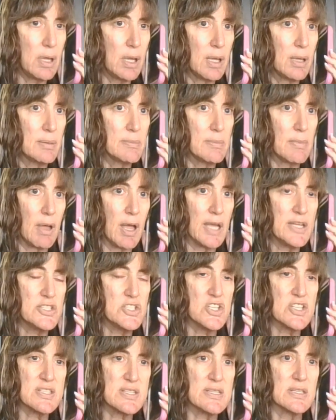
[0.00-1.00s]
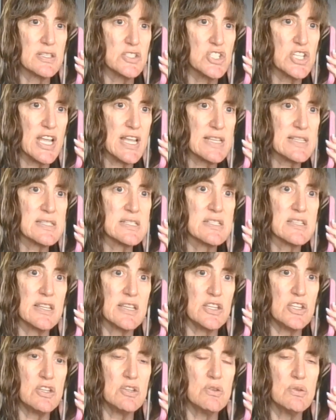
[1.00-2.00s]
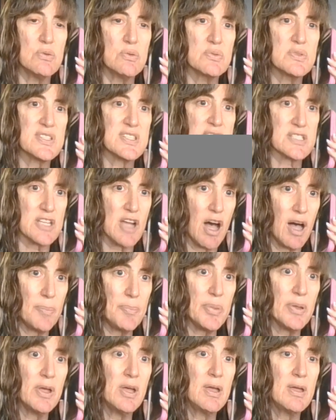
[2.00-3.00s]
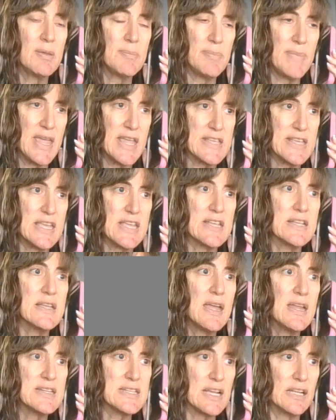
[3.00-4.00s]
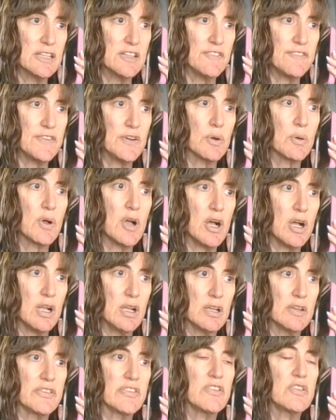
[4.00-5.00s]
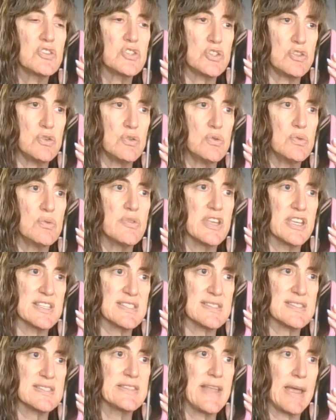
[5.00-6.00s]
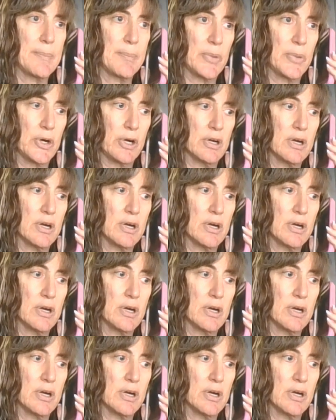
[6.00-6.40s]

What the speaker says: I just suggest that you stop making telephone calls to this number.